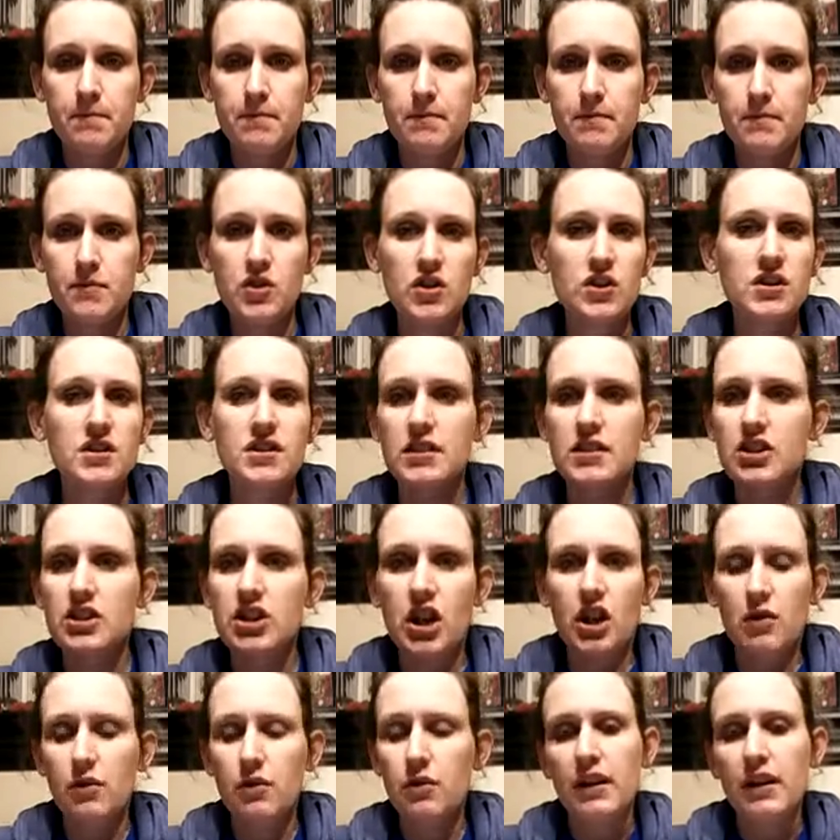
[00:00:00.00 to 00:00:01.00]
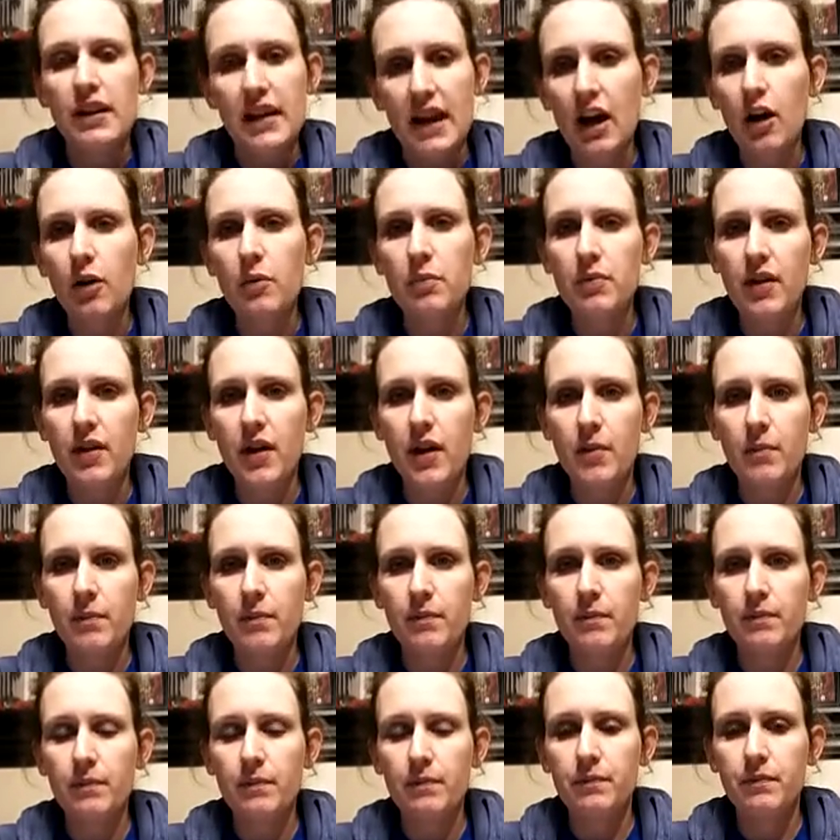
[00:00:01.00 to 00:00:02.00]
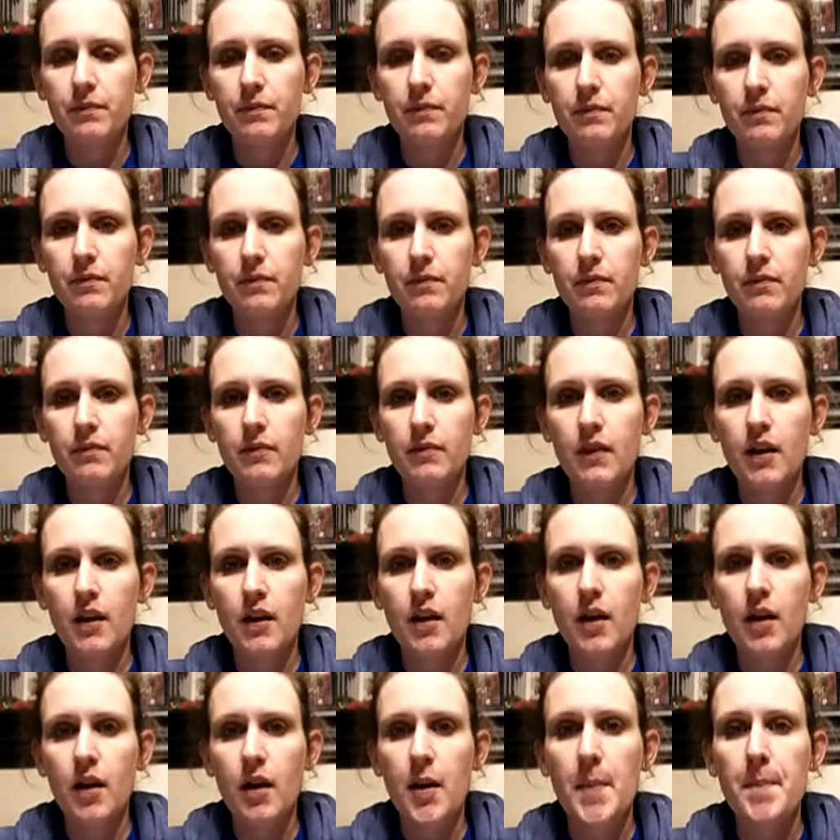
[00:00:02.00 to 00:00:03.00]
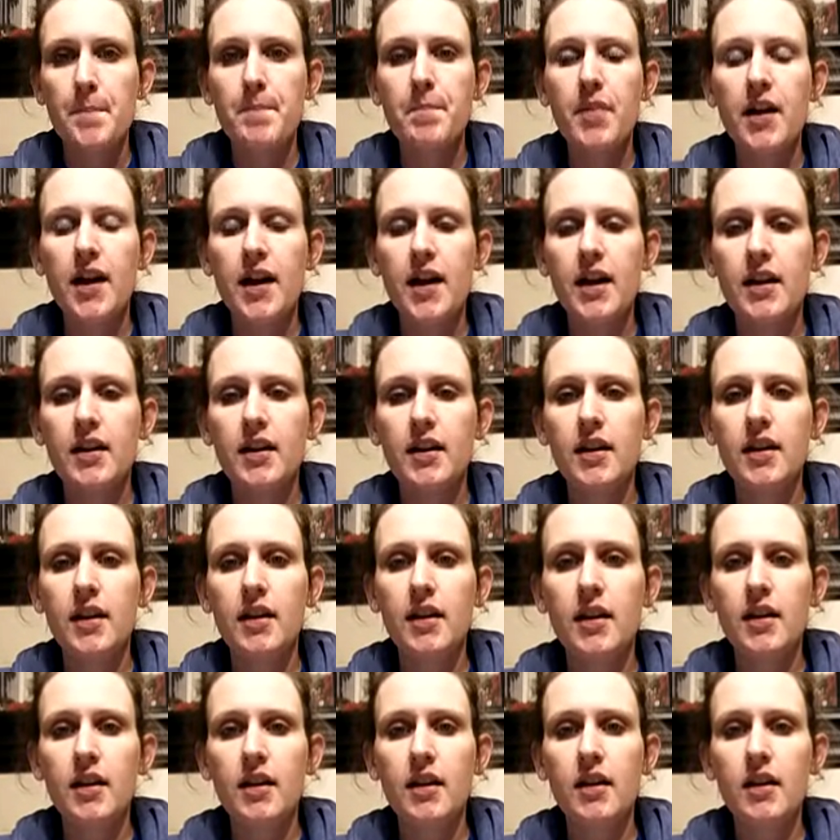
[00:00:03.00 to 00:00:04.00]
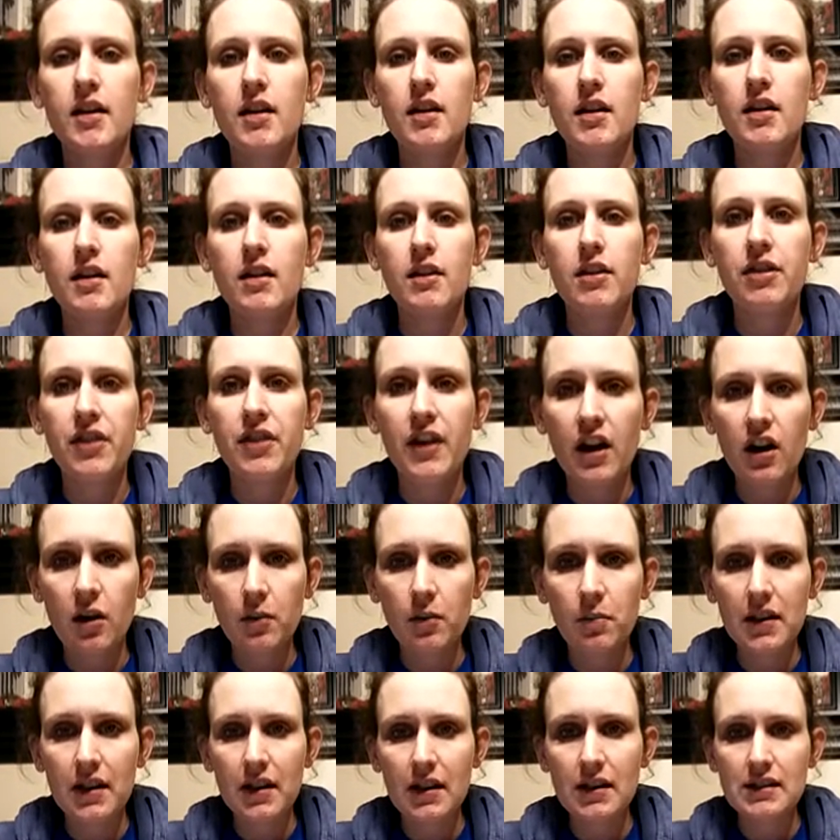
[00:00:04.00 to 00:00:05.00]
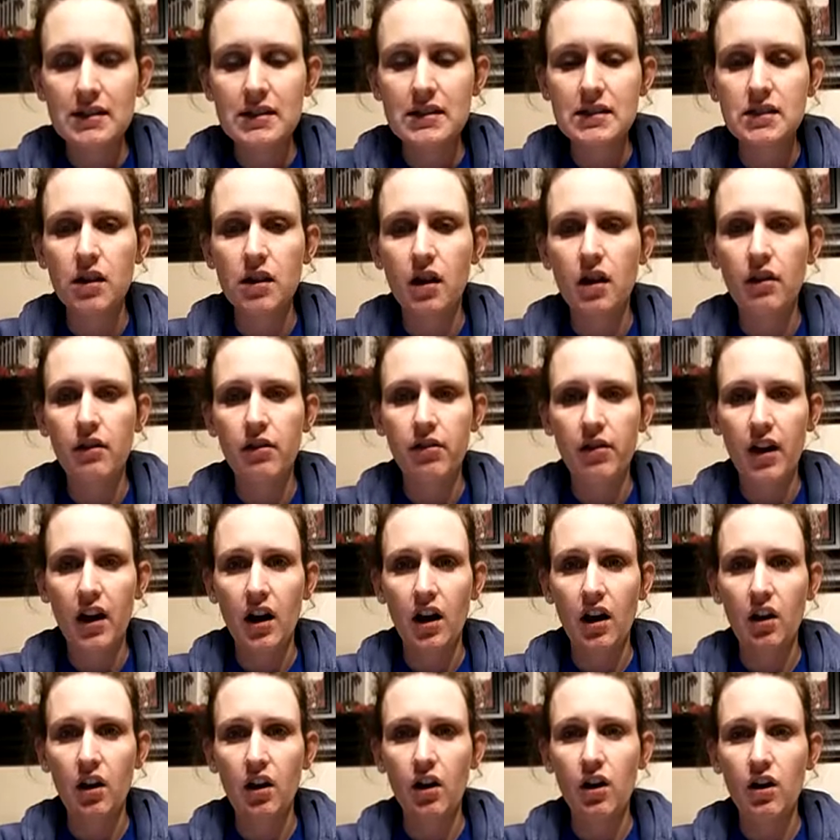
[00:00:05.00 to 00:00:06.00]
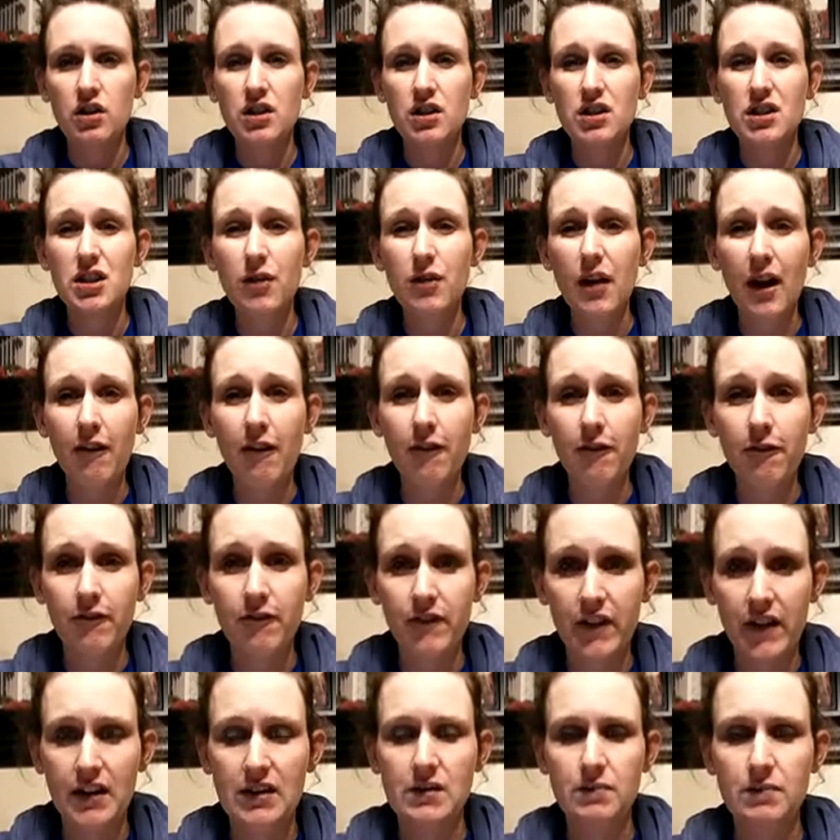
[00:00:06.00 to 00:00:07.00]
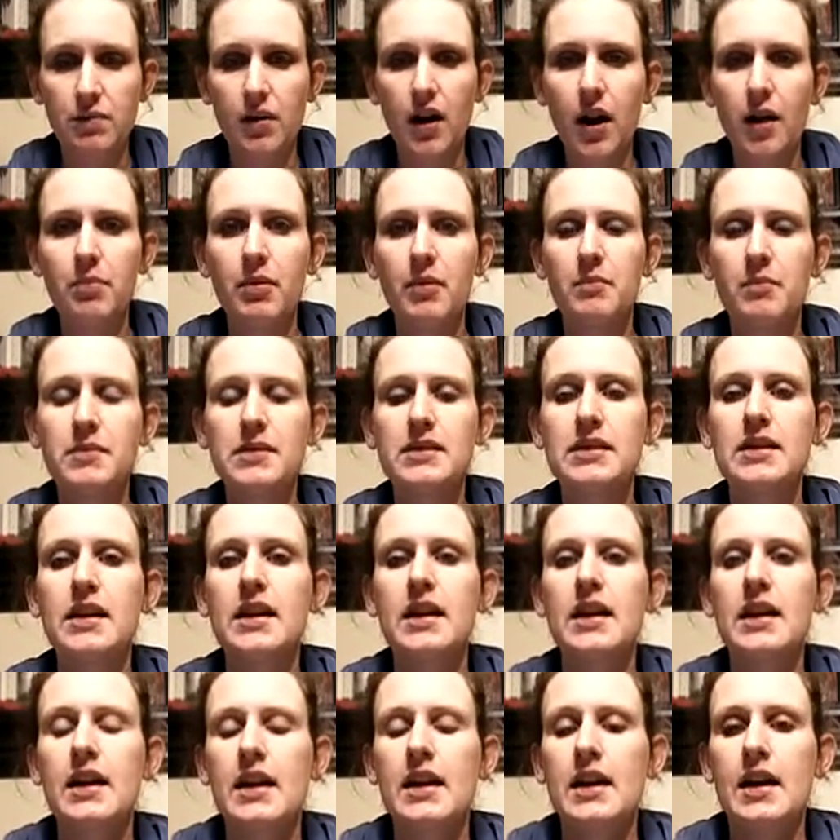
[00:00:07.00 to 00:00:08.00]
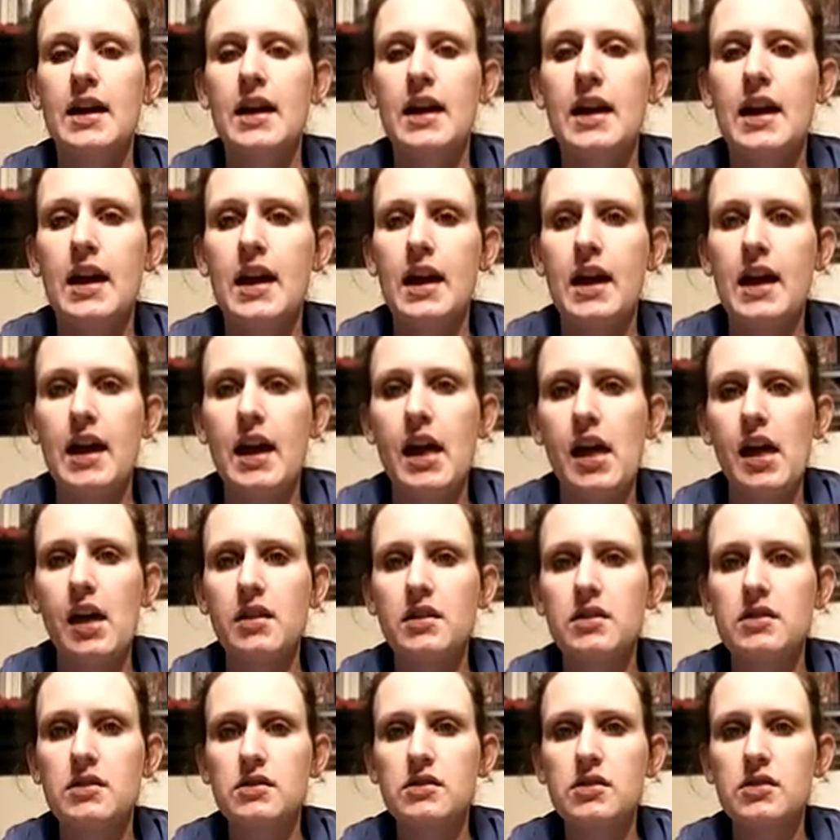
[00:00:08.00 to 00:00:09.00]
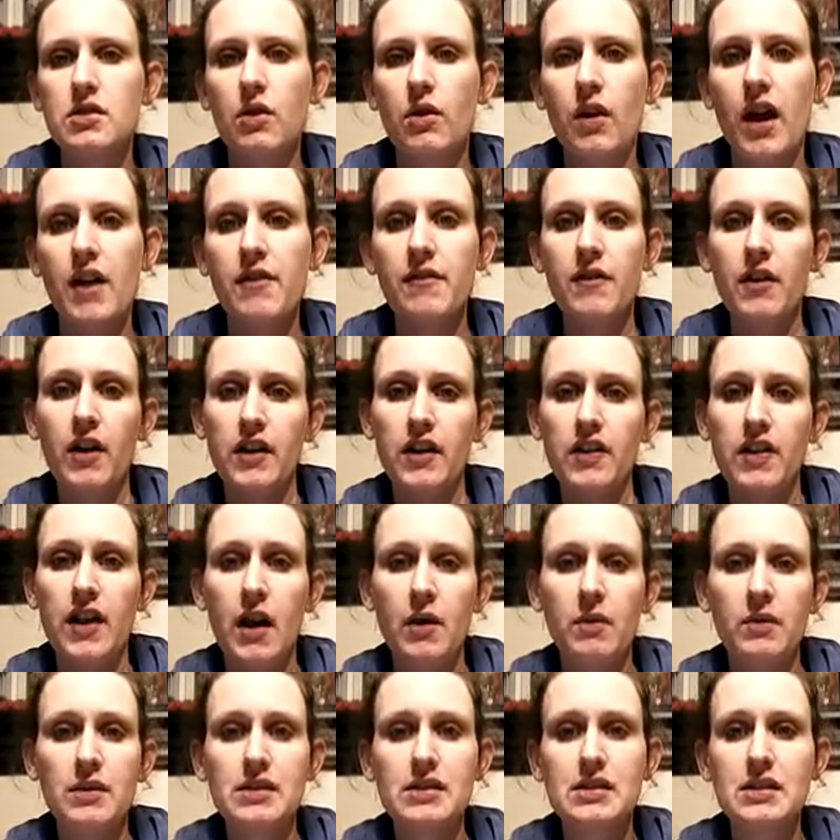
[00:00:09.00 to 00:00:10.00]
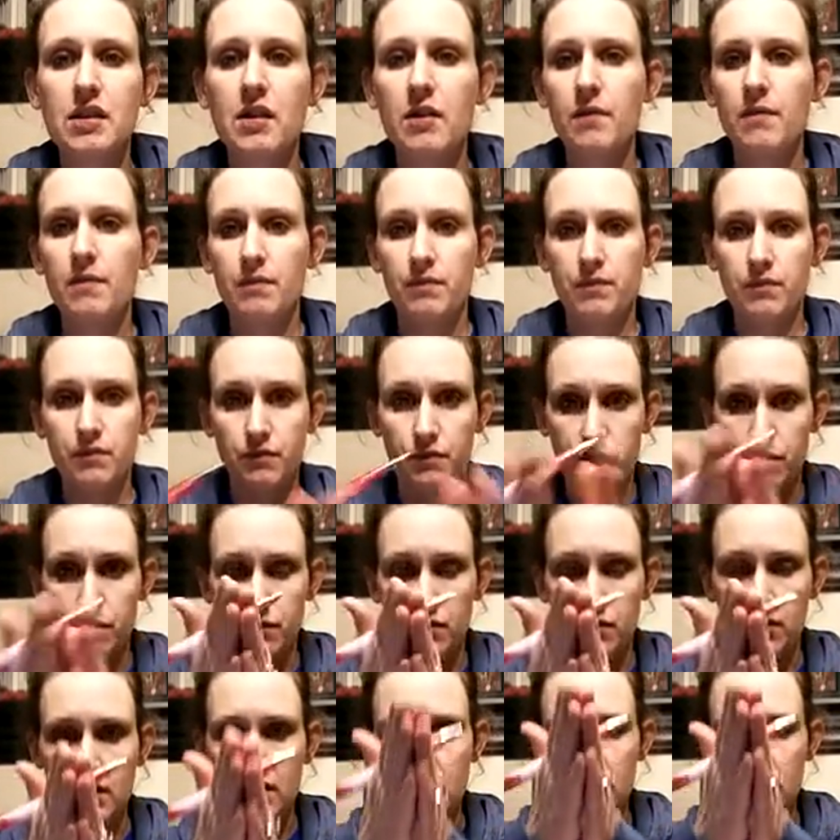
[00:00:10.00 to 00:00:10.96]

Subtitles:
just generally help them. But therapists are there to help fix problems. And so I felt like that was the